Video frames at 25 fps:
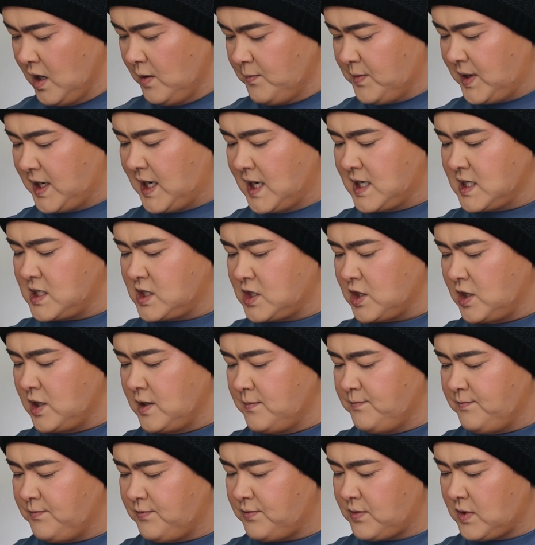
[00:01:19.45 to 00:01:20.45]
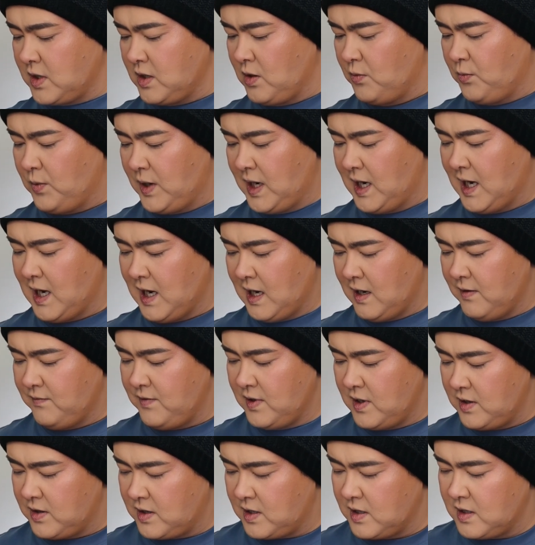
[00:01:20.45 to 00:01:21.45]
But yeah, so we
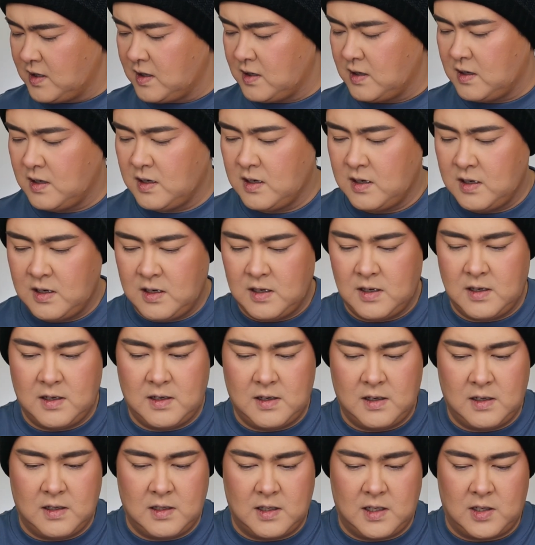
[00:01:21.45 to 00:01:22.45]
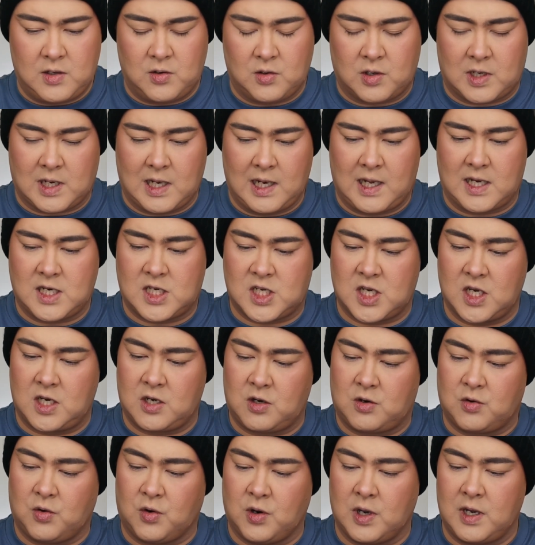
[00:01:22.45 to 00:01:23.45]
have the little collection
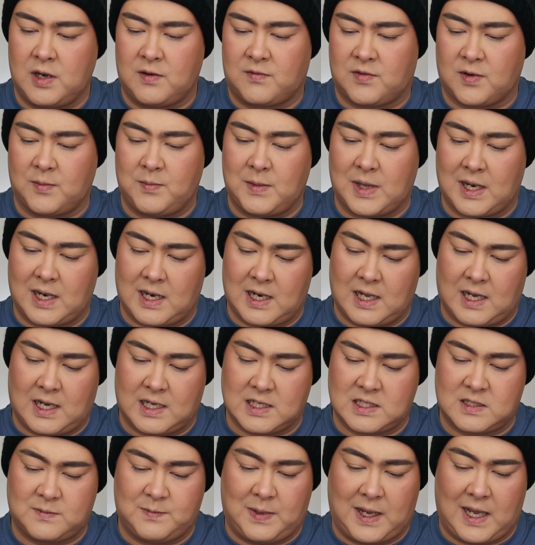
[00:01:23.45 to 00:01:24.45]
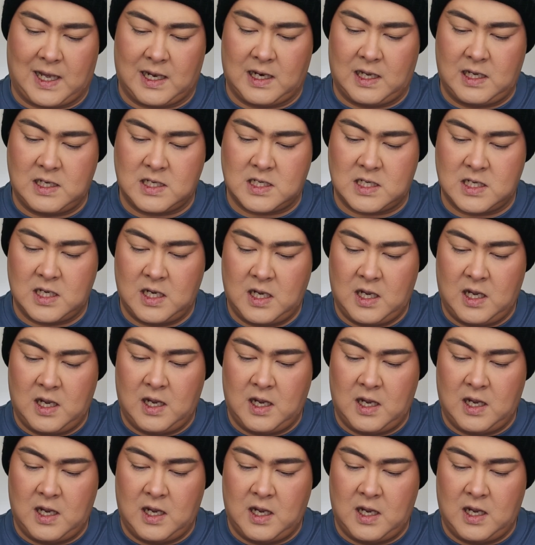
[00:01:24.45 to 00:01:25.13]
coin from the last palette,